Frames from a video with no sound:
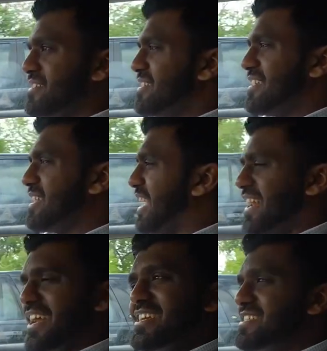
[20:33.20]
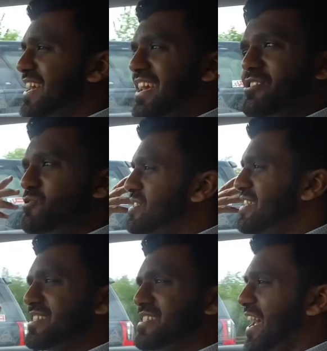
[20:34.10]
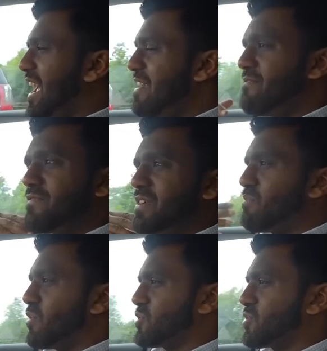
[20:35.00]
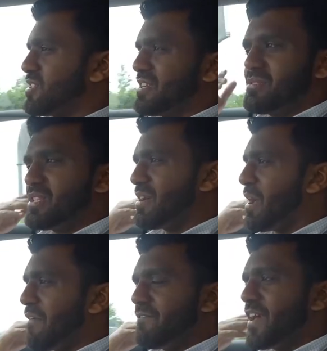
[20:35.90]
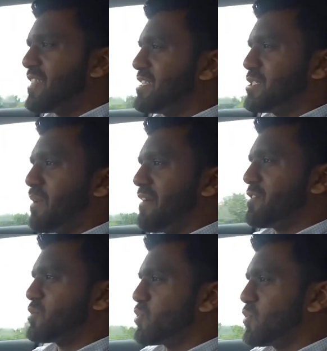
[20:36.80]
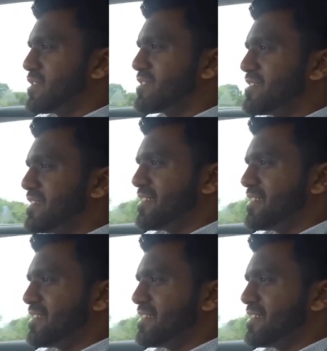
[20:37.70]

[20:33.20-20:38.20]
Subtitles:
You see, and it's you see this at every mosque, the faith-inspiring stories.